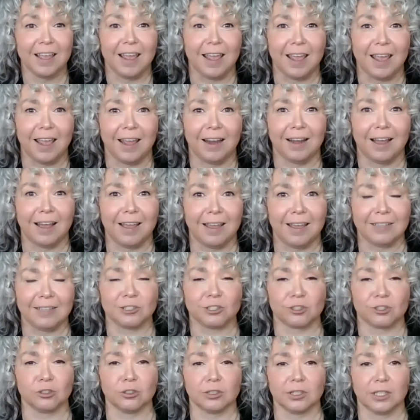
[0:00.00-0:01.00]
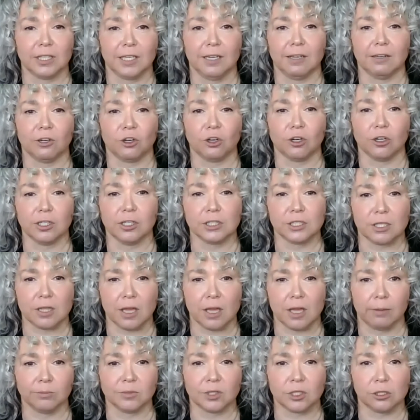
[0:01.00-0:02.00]
and I certainly encourage
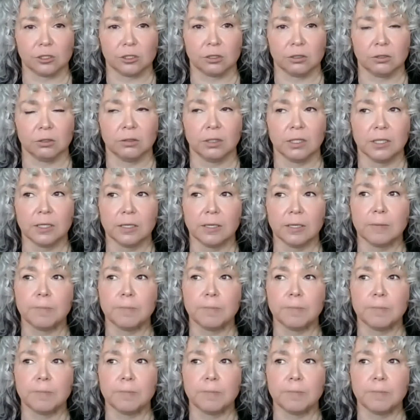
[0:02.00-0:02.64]
them to